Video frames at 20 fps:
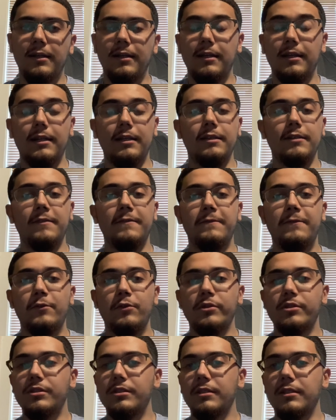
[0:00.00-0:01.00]
and
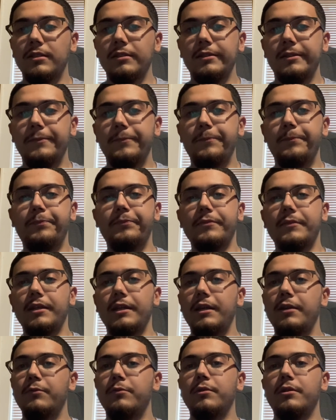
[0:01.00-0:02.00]
unfortunately,
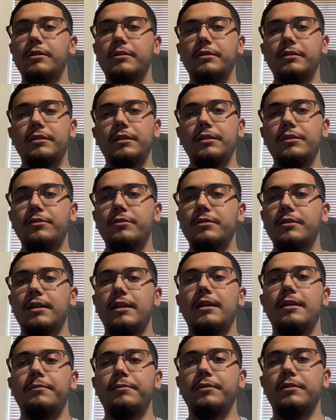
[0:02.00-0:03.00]
it will continue to
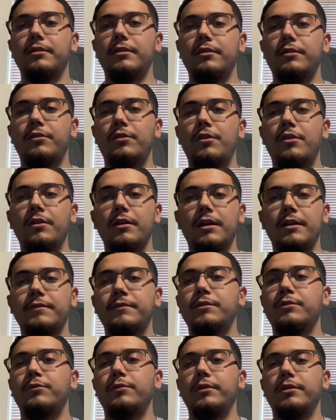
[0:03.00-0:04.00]
happen long
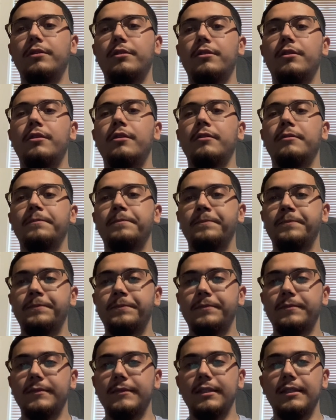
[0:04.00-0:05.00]
after we are gone.
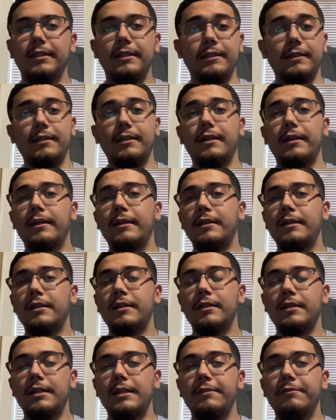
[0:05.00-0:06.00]
And it
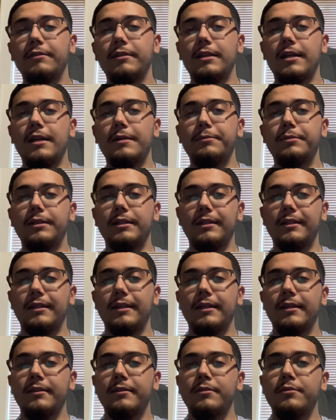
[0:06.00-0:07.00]
could even happen
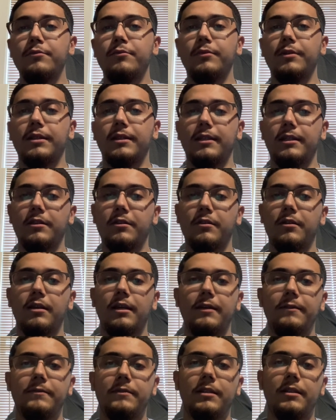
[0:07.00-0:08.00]
again within our
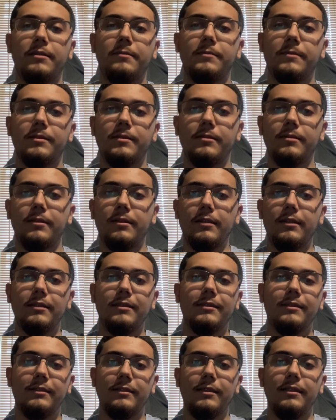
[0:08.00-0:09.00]
lifetimes,
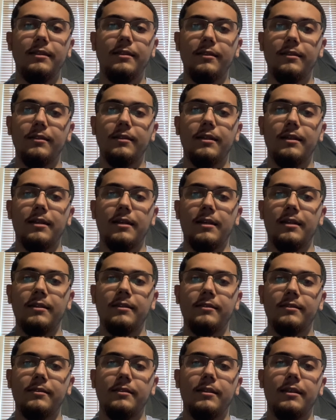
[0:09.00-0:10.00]
seeing
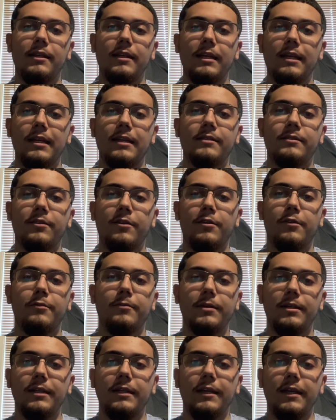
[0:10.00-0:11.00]
as it has
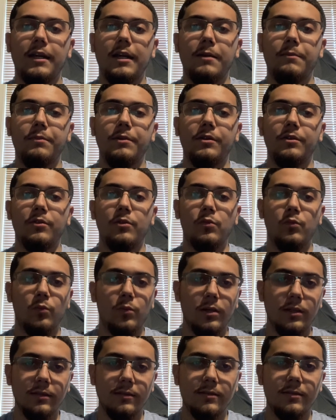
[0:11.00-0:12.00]
already happened
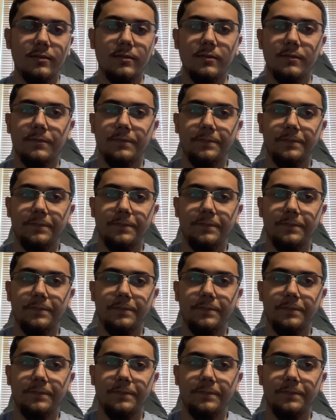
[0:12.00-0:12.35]
once.